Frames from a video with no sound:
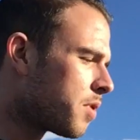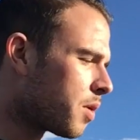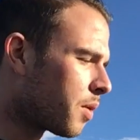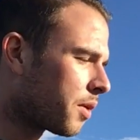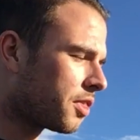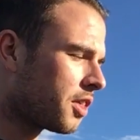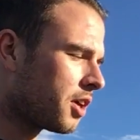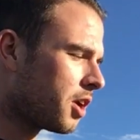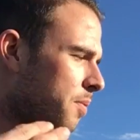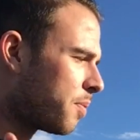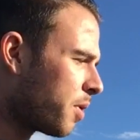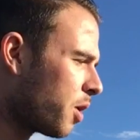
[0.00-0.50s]
But
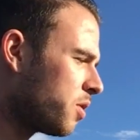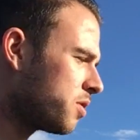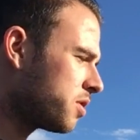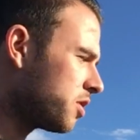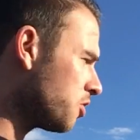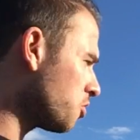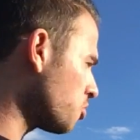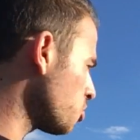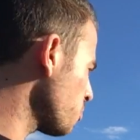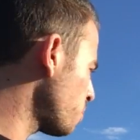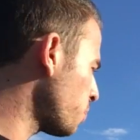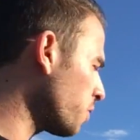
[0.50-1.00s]
with it
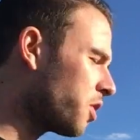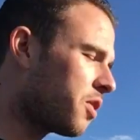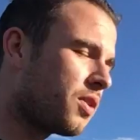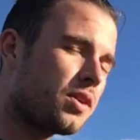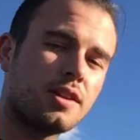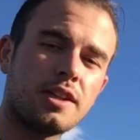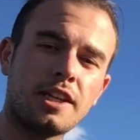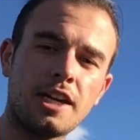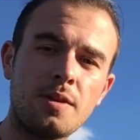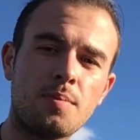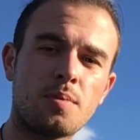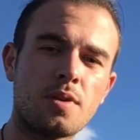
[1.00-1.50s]
opposing Jupiter
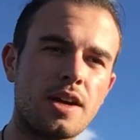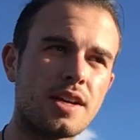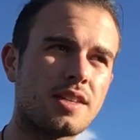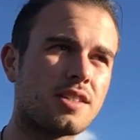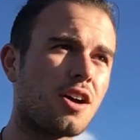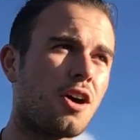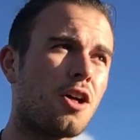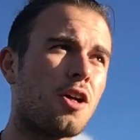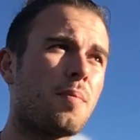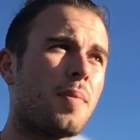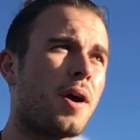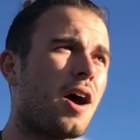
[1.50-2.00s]
and Libra,
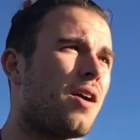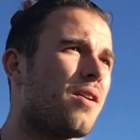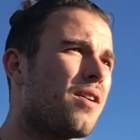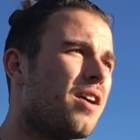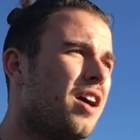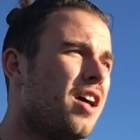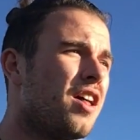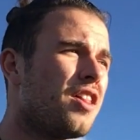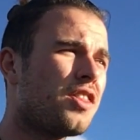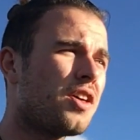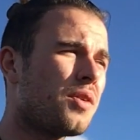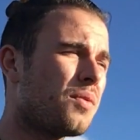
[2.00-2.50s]
it's all about
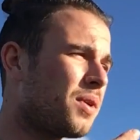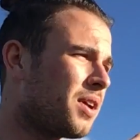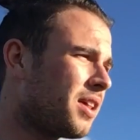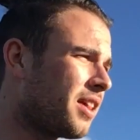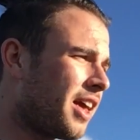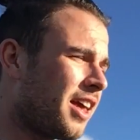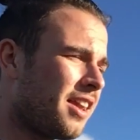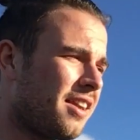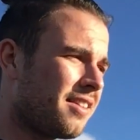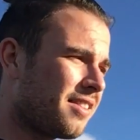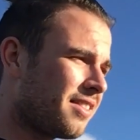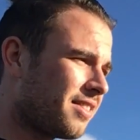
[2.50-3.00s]

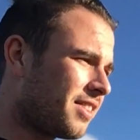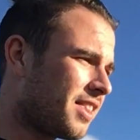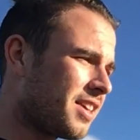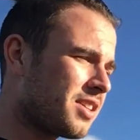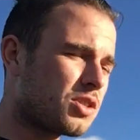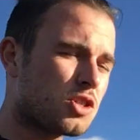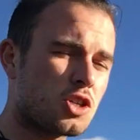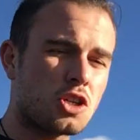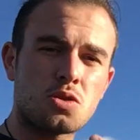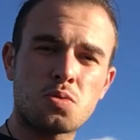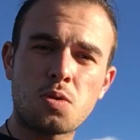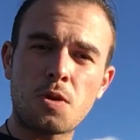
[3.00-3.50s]
and
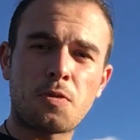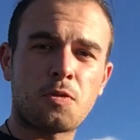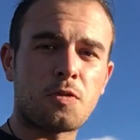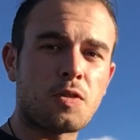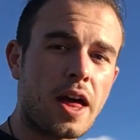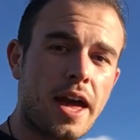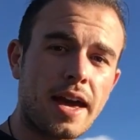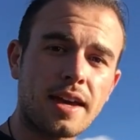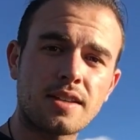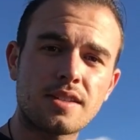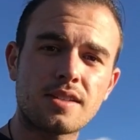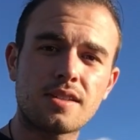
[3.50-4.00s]
this just
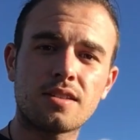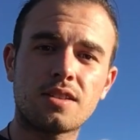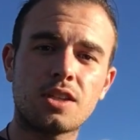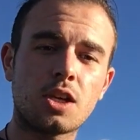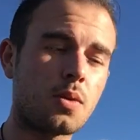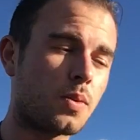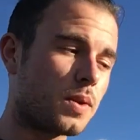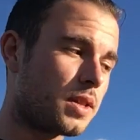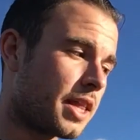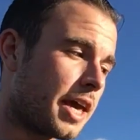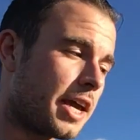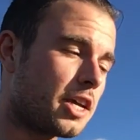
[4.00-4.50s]
reflects
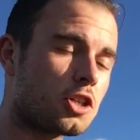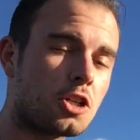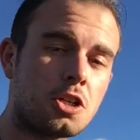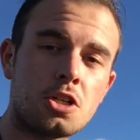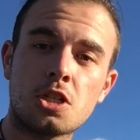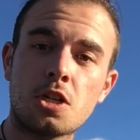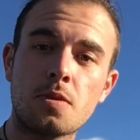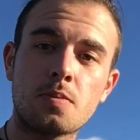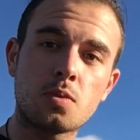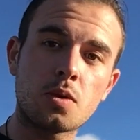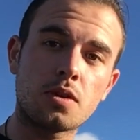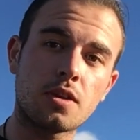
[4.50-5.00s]
your
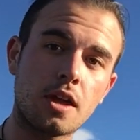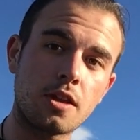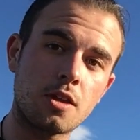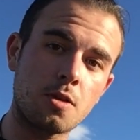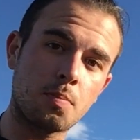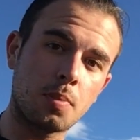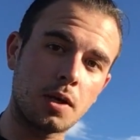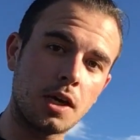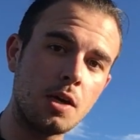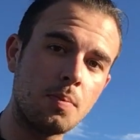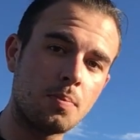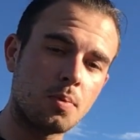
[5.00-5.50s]
relationships with
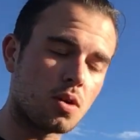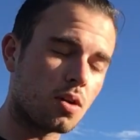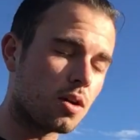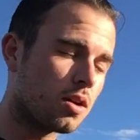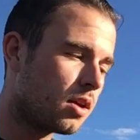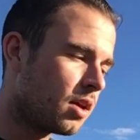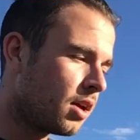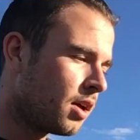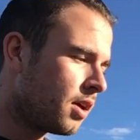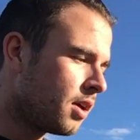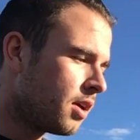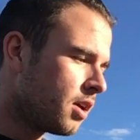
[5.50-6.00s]
other people.
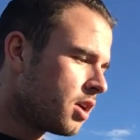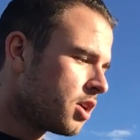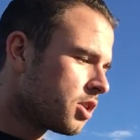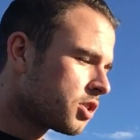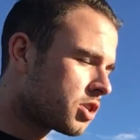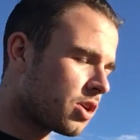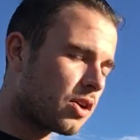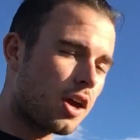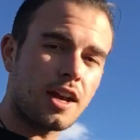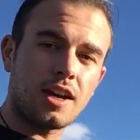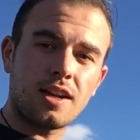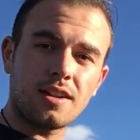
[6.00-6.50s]

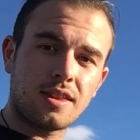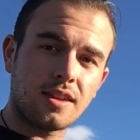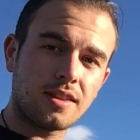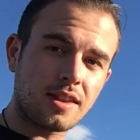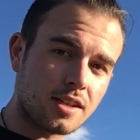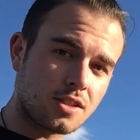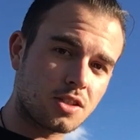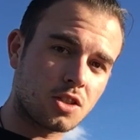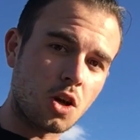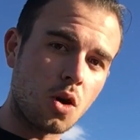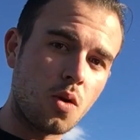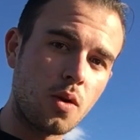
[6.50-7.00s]
So anything
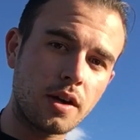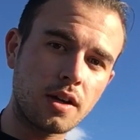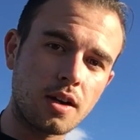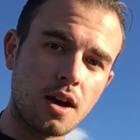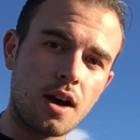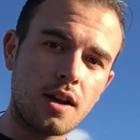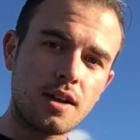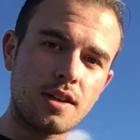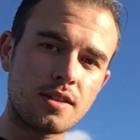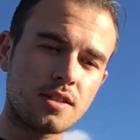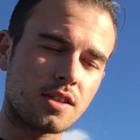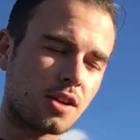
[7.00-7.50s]
that's going
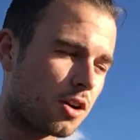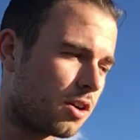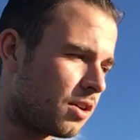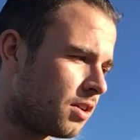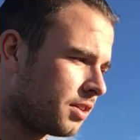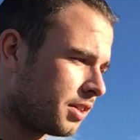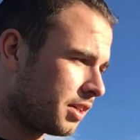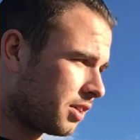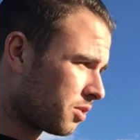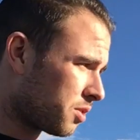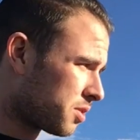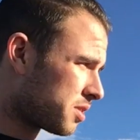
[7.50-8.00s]
on
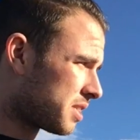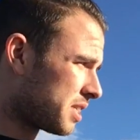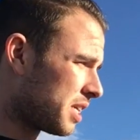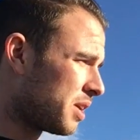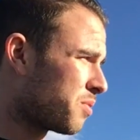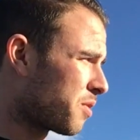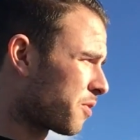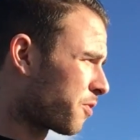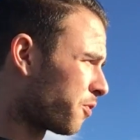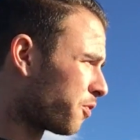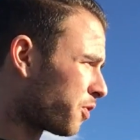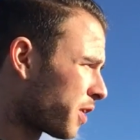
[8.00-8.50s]
internally, you'll
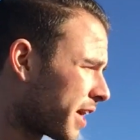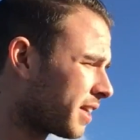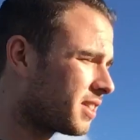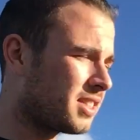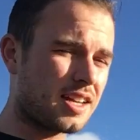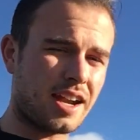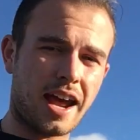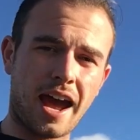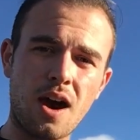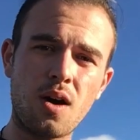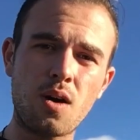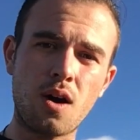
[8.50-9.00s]
see
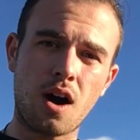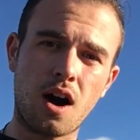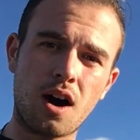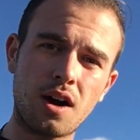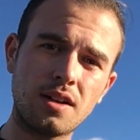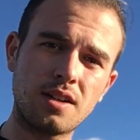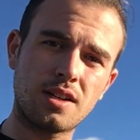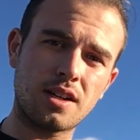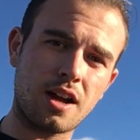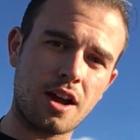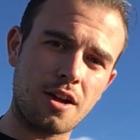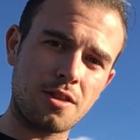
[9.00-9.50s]
reflected out
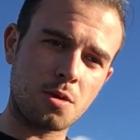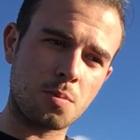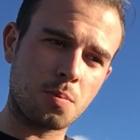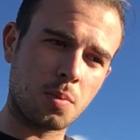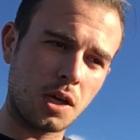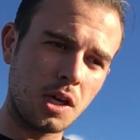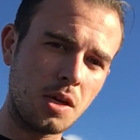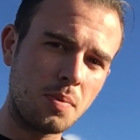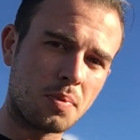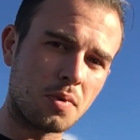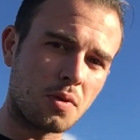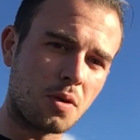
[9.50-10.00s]
onto other
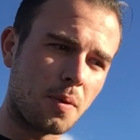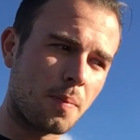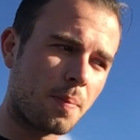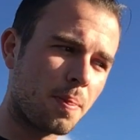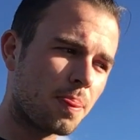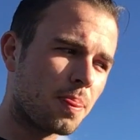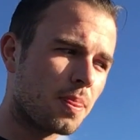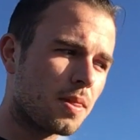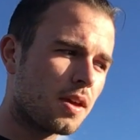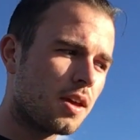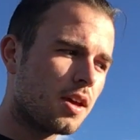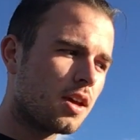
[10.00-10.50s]
people.
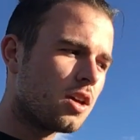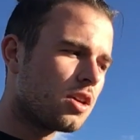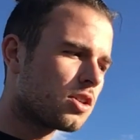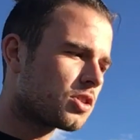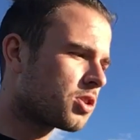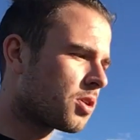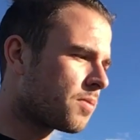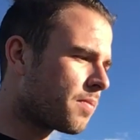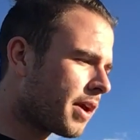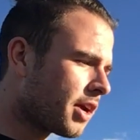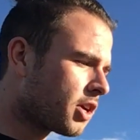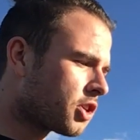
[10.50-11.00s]

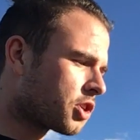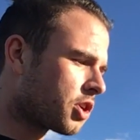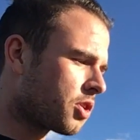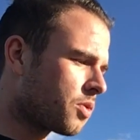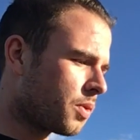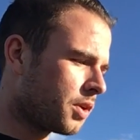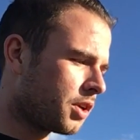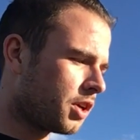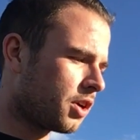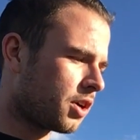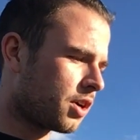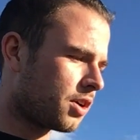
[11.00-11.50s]
So make
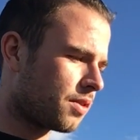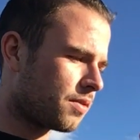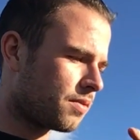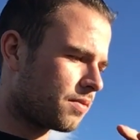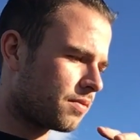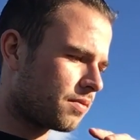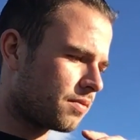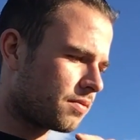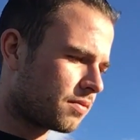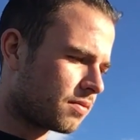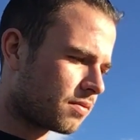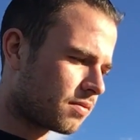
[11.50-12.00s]
sure when you're
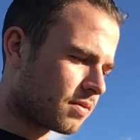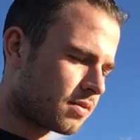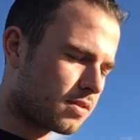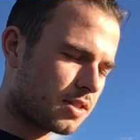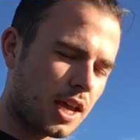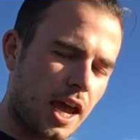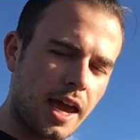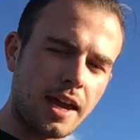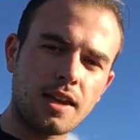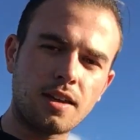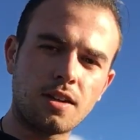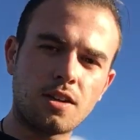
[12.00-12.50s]

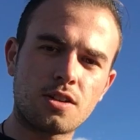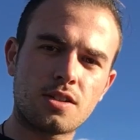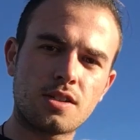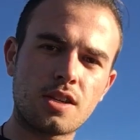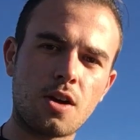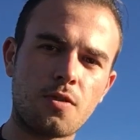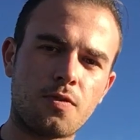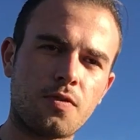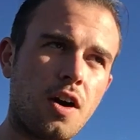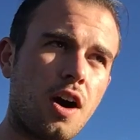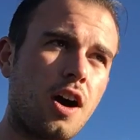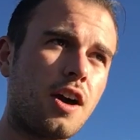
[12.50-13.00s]
taking
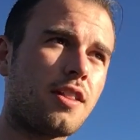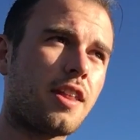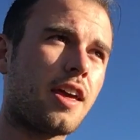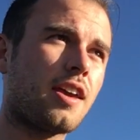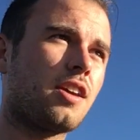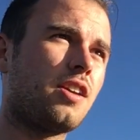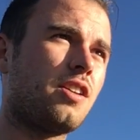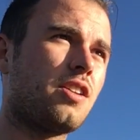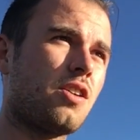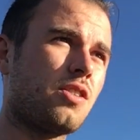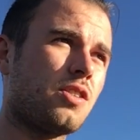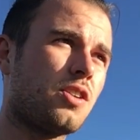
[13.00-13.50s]
yourself on
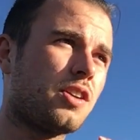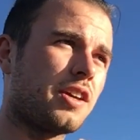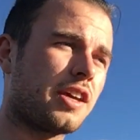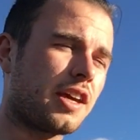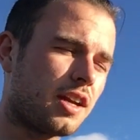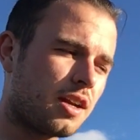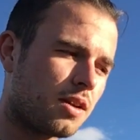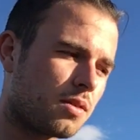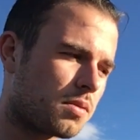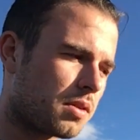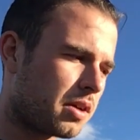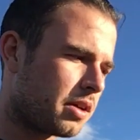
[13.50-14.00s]
that, you know, you're
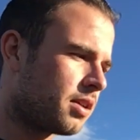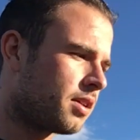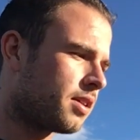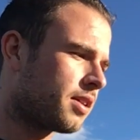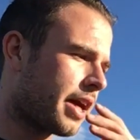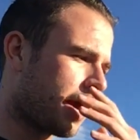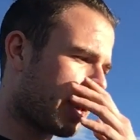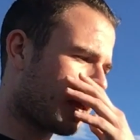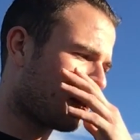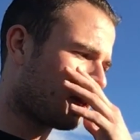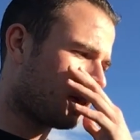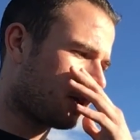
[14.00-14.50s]
getting real,
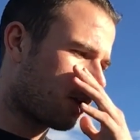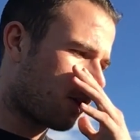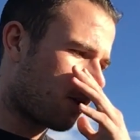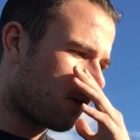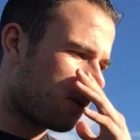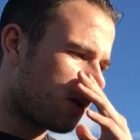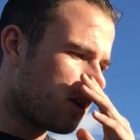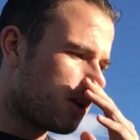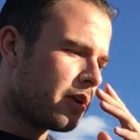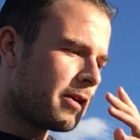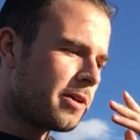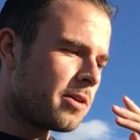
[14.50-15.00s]
like, you
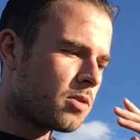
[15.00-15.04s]
know,